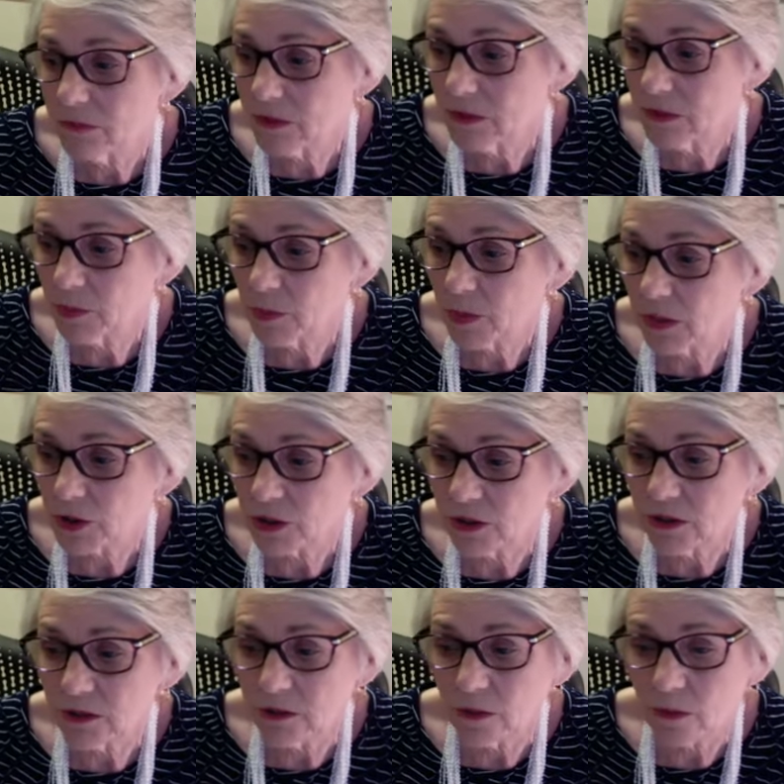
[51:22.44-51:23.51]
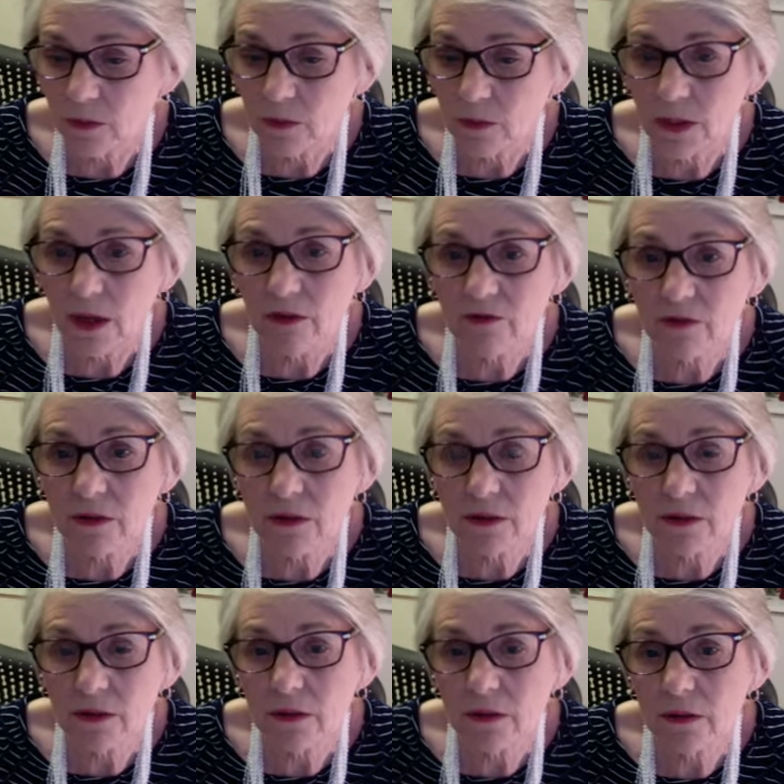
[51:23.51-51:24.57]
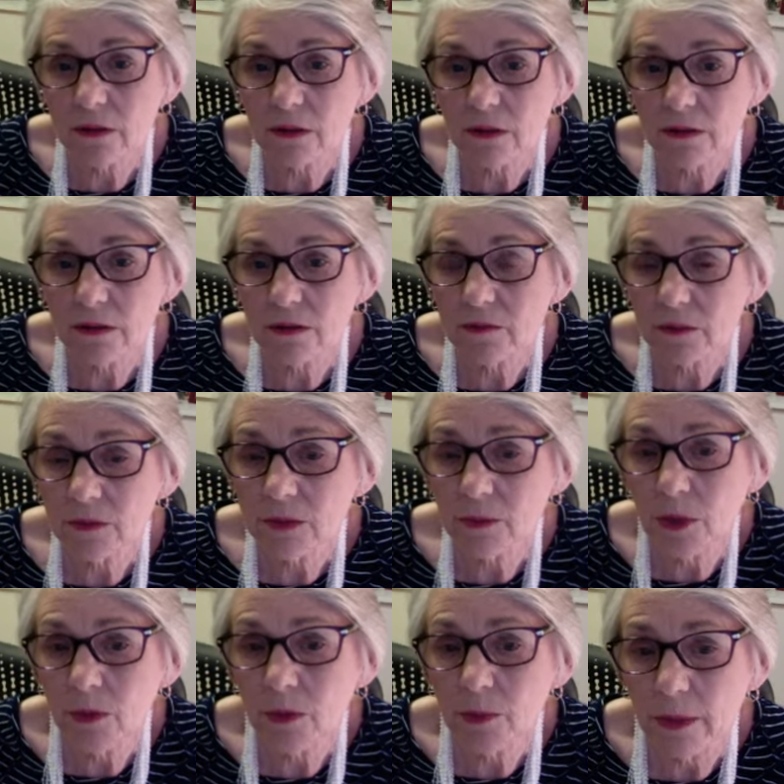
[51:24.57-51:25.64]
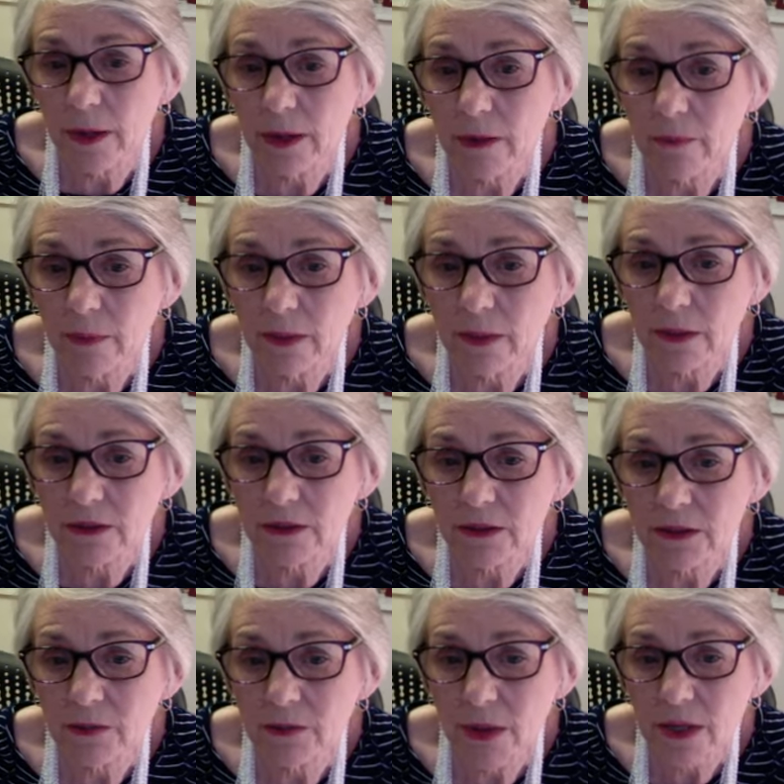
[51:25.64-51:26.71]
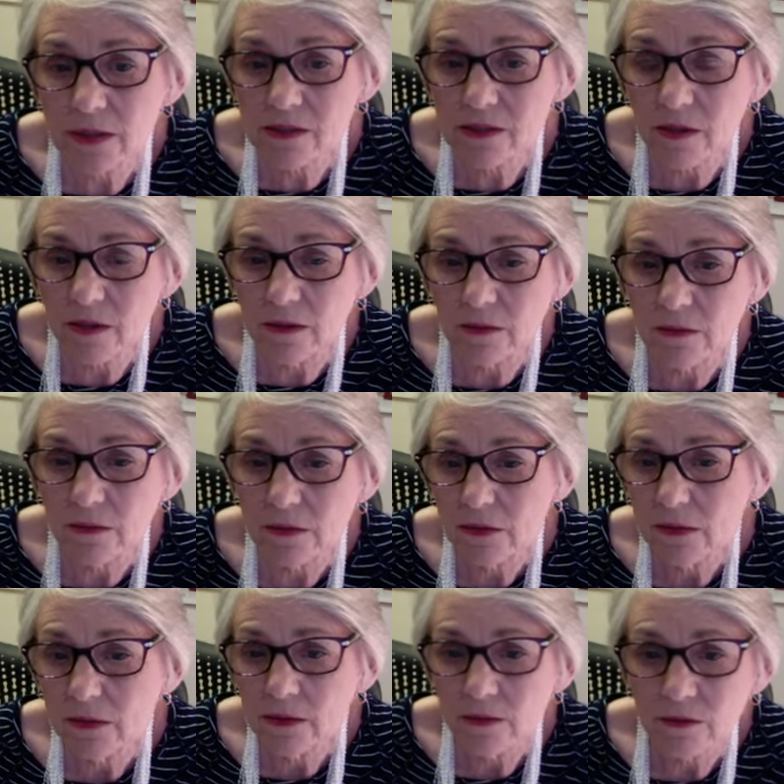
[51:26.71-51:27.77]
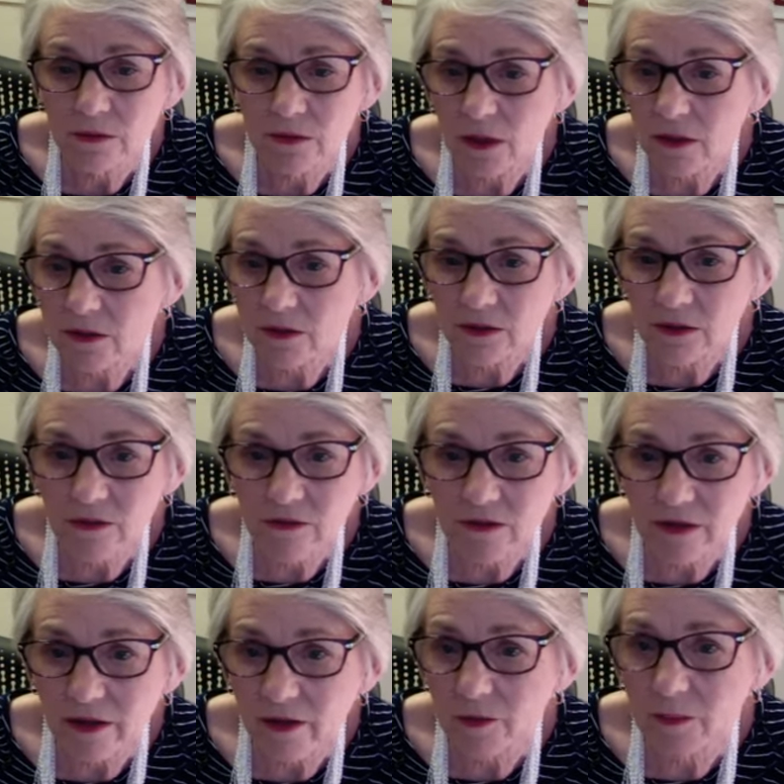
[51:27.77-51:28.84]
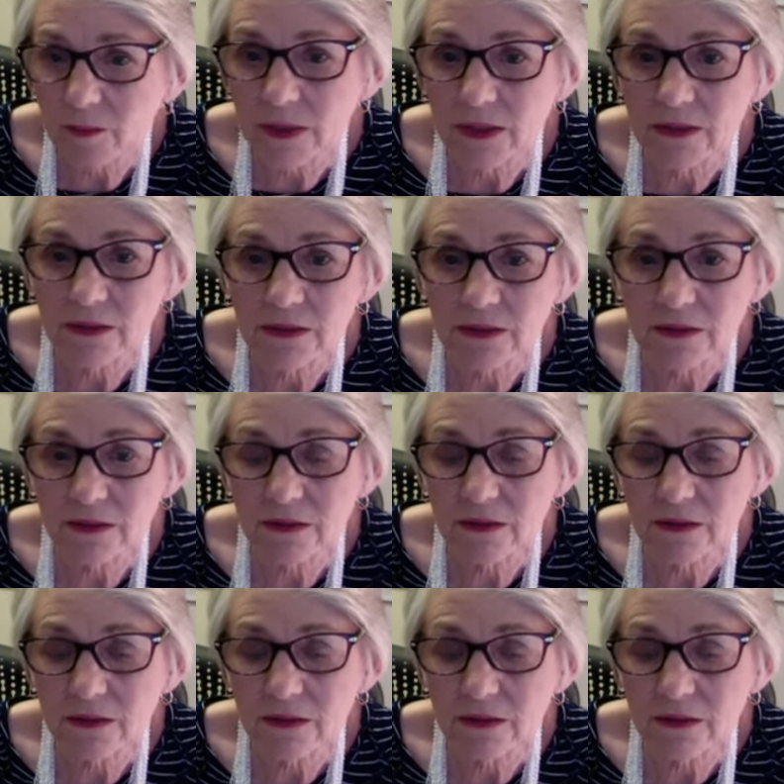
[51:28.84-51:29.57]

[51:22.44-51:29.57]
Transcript: depression or whatever are sometimes appropriate, but it just depends on your doctor, your therapist.